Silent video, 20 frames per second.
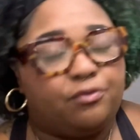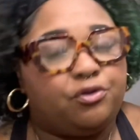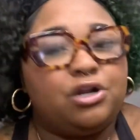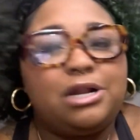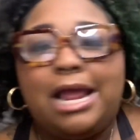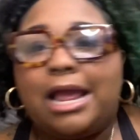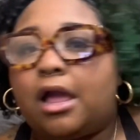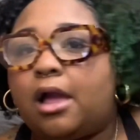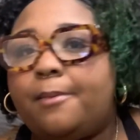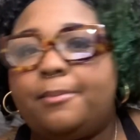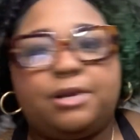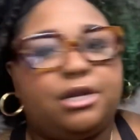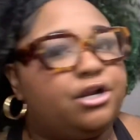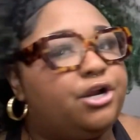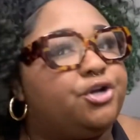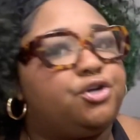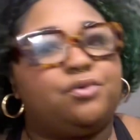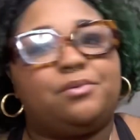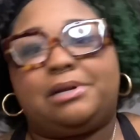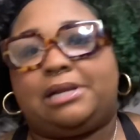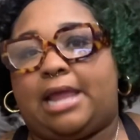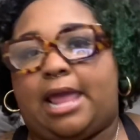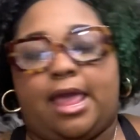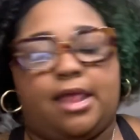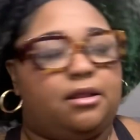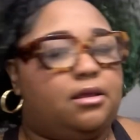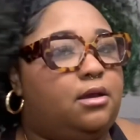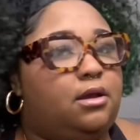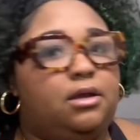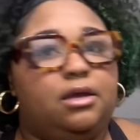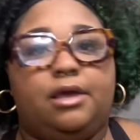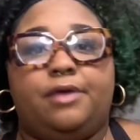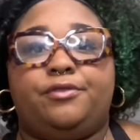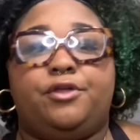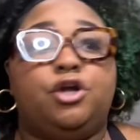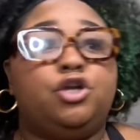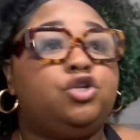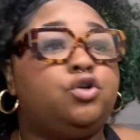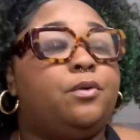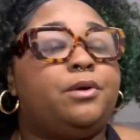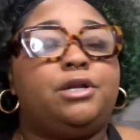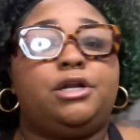They're not coming in there doing that. They're doing